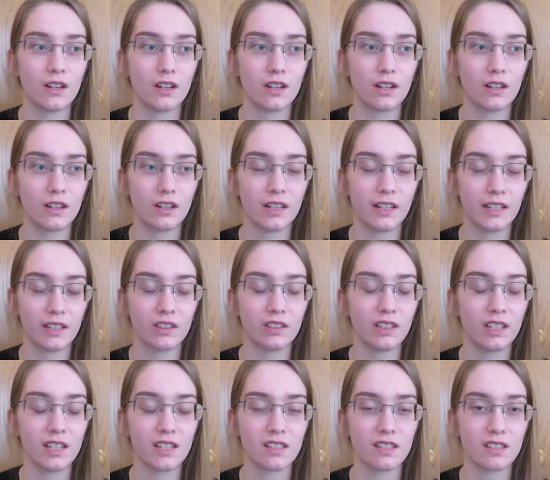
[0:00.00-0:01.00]
her
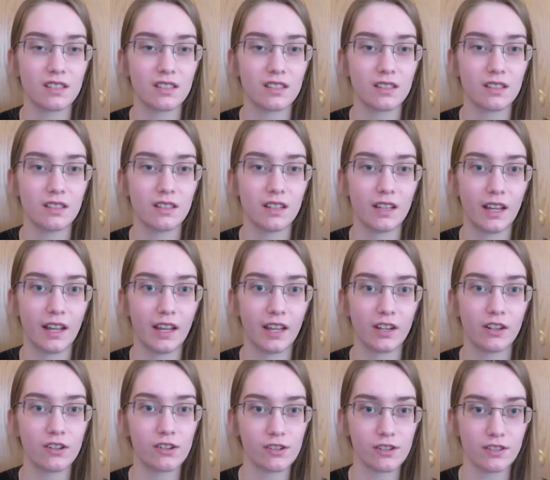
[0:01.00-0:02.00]
illness
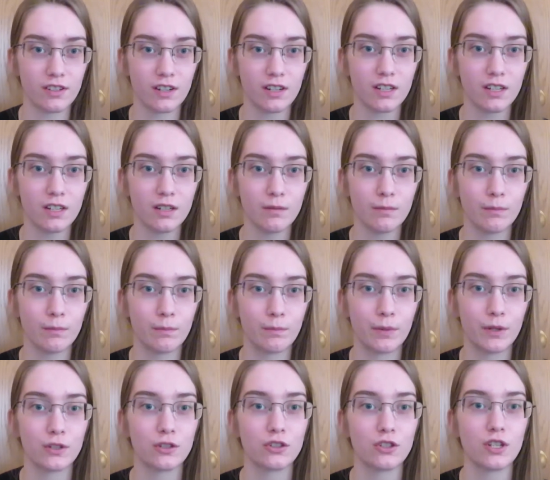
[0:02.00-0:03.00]
hinders her,
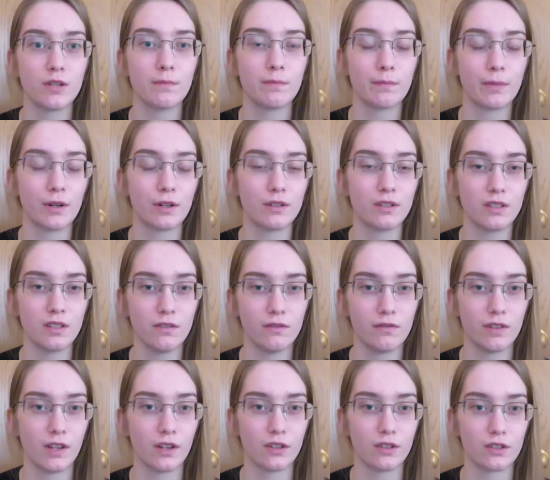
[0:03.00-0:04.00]
but she
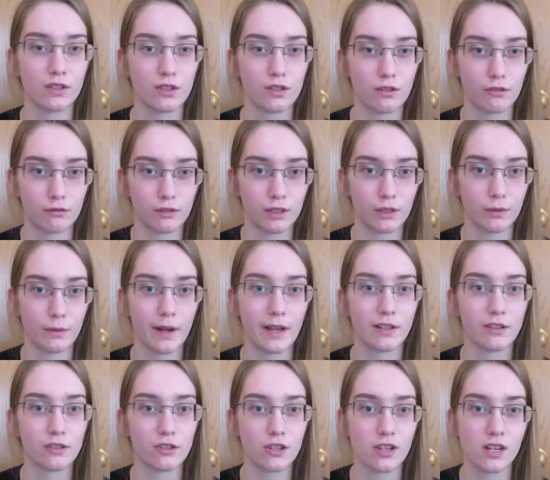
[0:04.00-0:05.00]
perseveres through
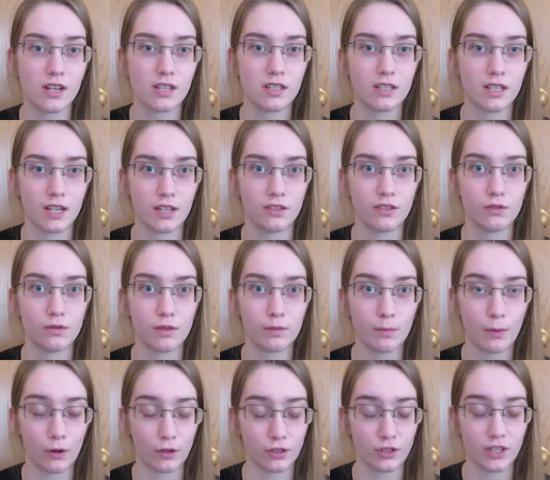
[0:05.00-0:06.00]
and she continues
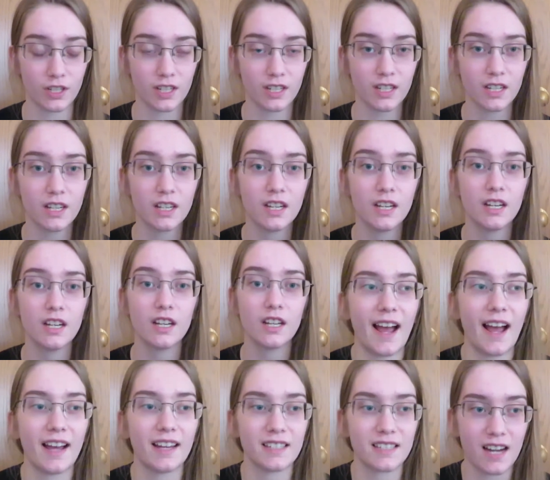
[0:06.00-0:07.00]
pushing.
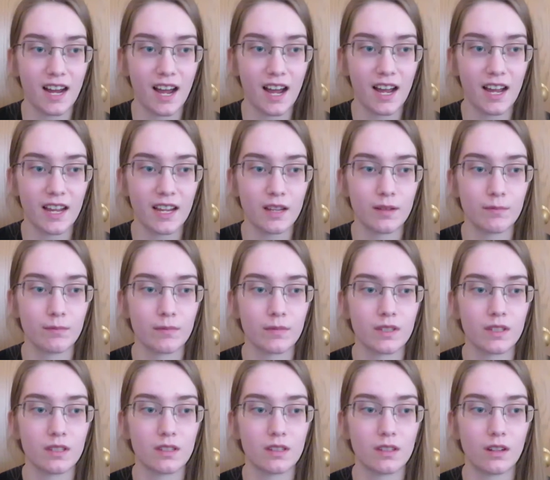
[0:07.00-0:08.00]
At
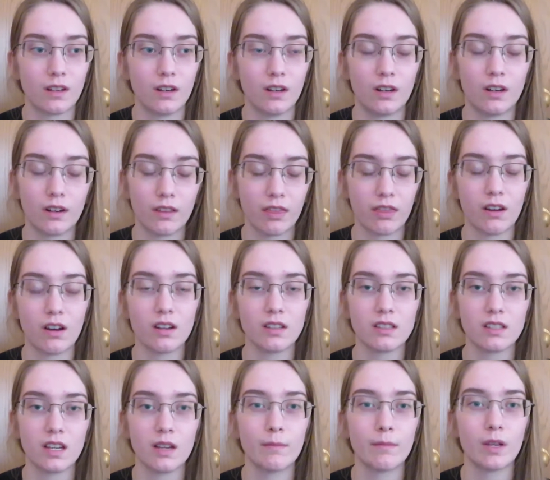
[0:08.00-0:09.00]
times, her
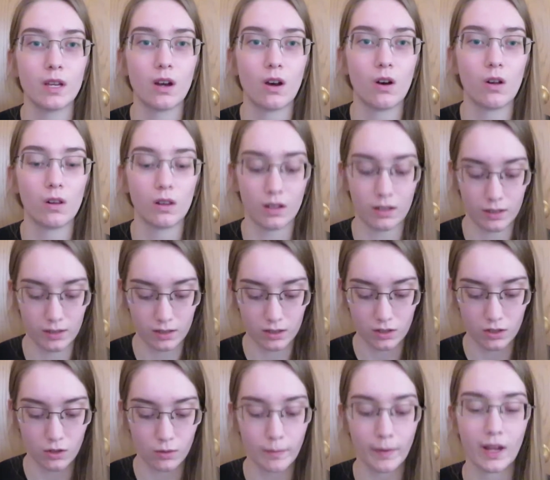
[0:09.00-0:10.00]
thoughts can be
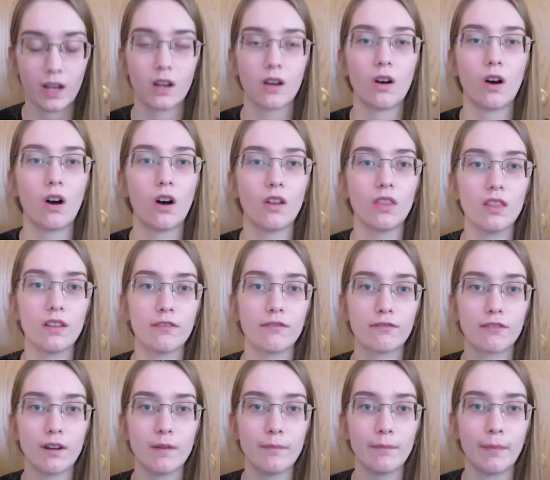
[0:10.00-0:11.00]
all-consuming. On the
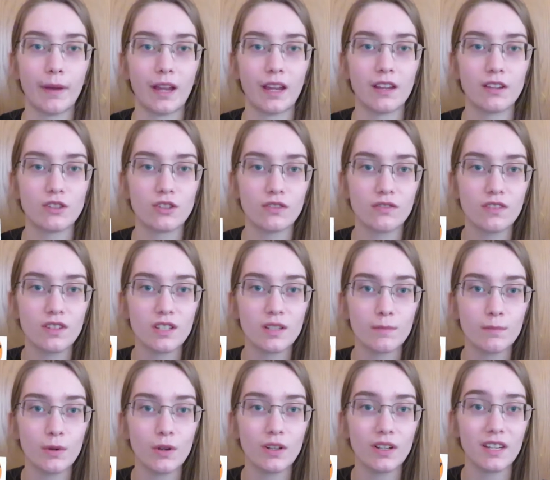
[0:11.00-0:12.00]
front page of this
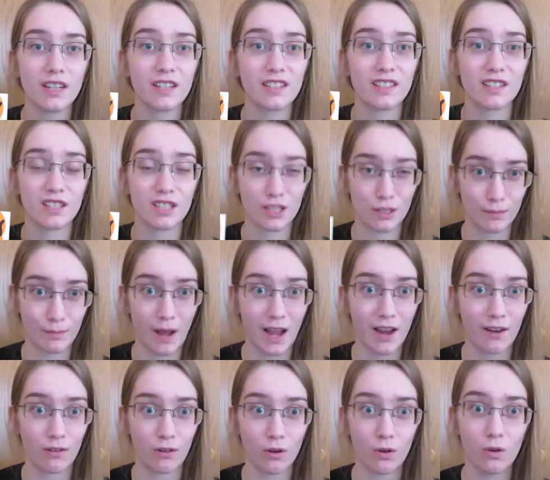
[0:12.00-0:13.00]
book is a
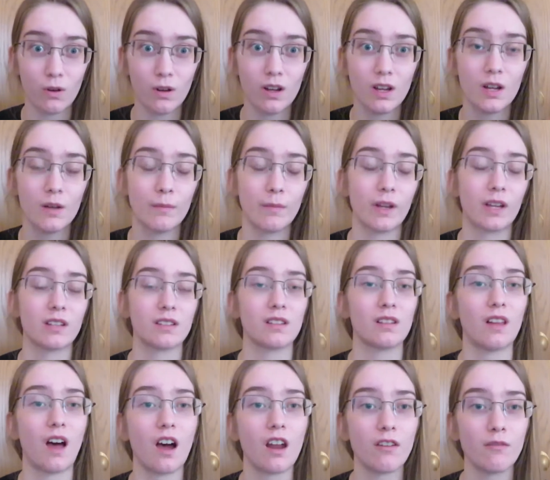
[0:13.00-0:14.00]
spiral, because a
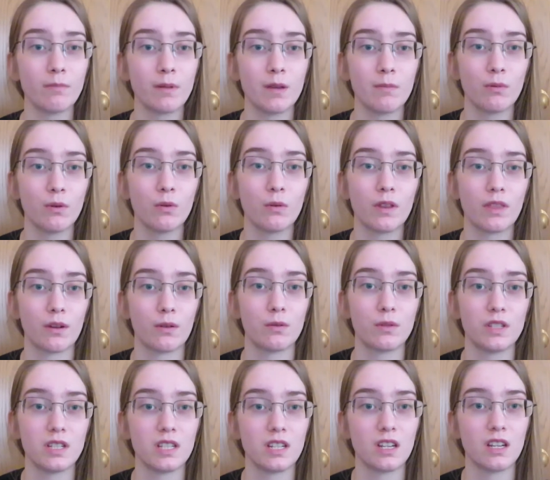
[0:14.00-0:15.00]
lot of people with
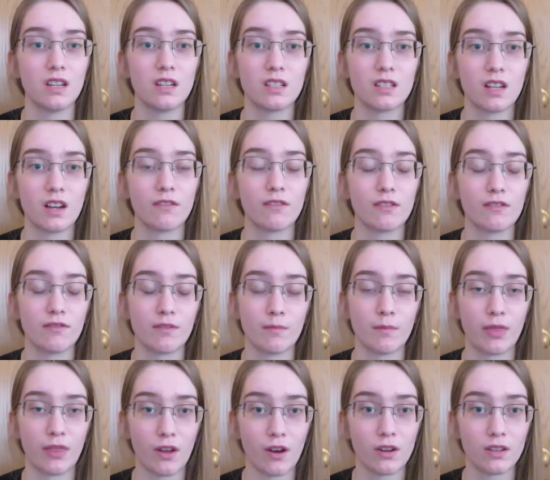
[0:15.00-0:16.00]
OCD suffer
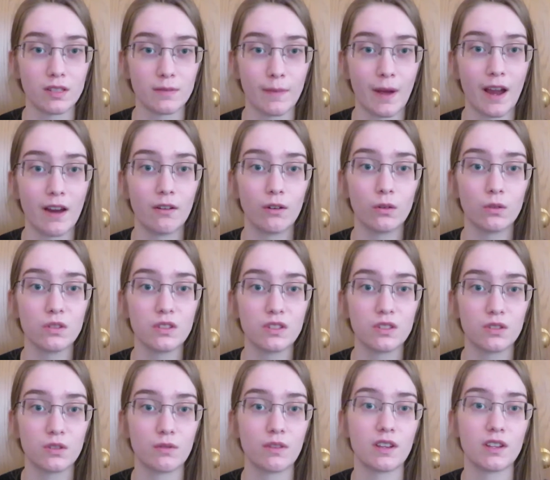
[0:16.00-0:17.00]
from thought spirals.
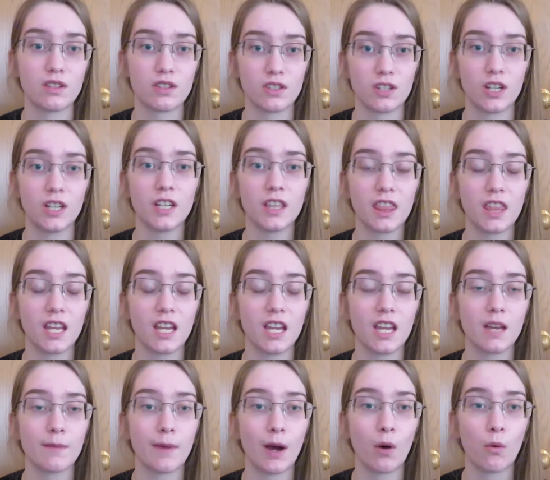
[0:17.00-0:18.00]
So they start
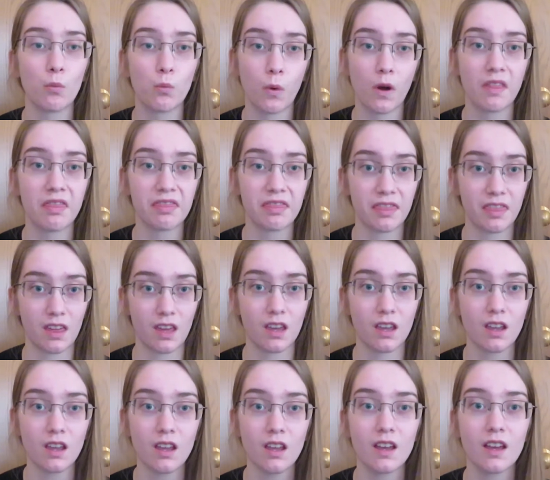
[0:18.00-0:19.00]
thinking about one
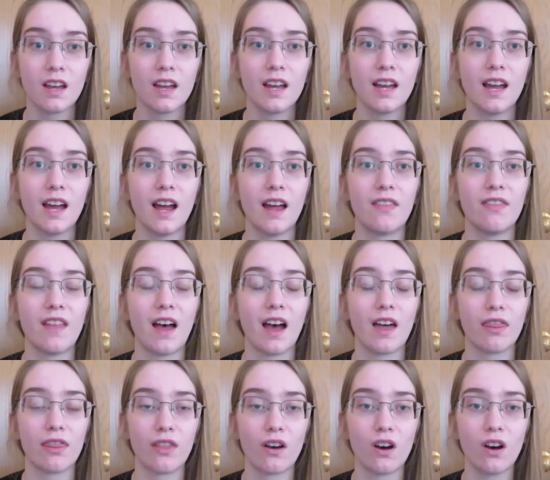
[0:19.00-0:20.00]
thing, and
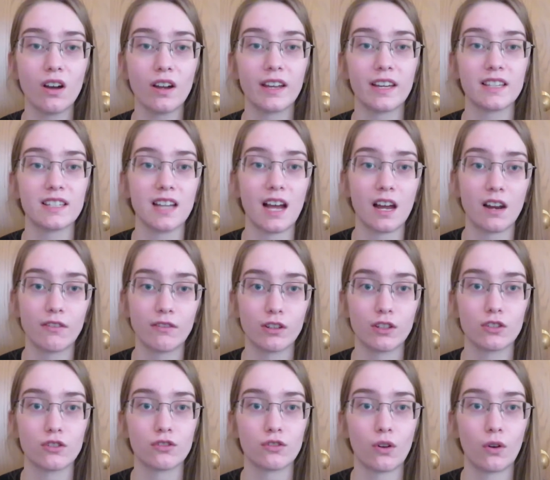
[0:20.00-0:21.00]
that thought gets out of
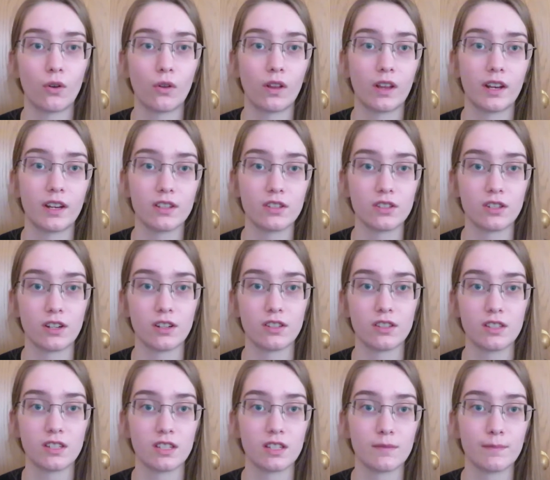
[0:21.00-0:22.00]
control and it
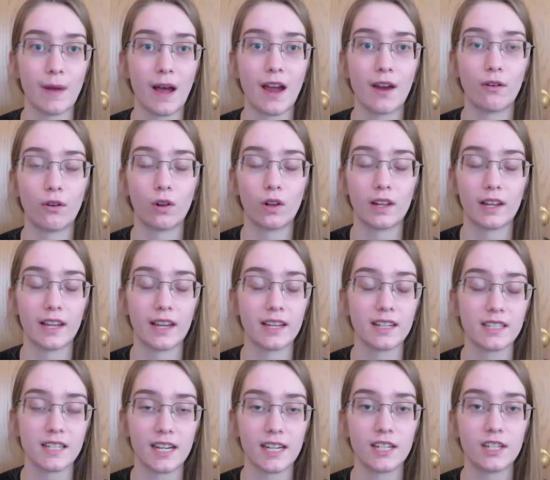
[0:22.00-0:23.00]
starts to spiral and
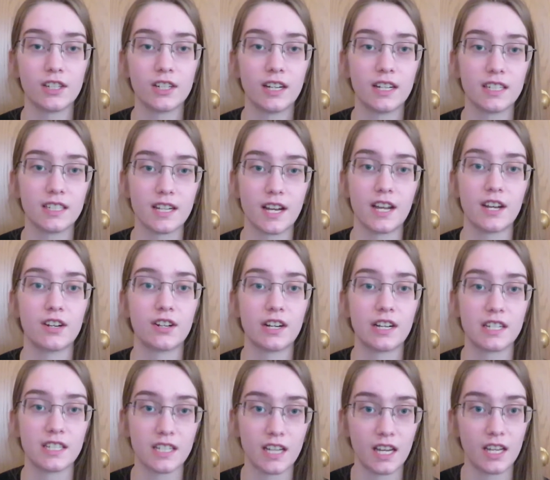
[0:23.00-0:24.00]
get tighter and tighter
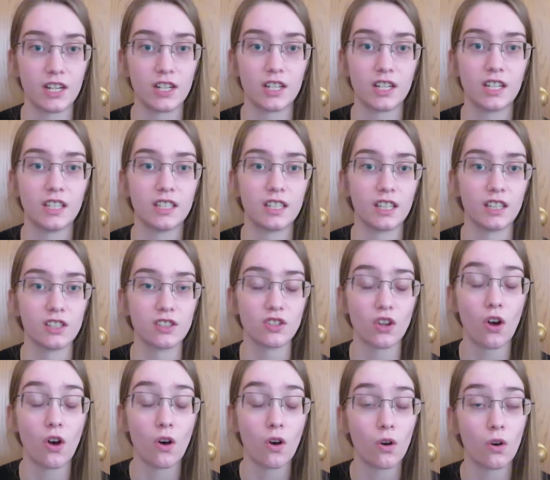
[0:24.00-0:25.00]
and tighter until it's
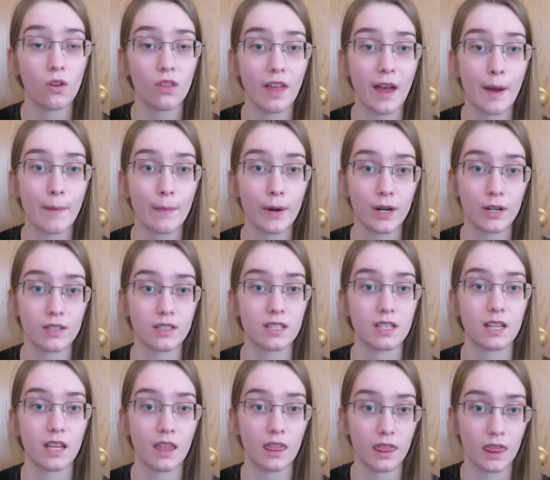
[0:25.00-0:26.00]
all that
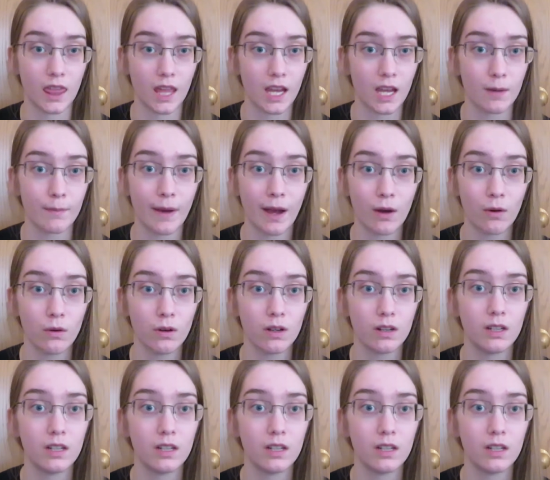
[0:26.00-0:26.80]
person can think about.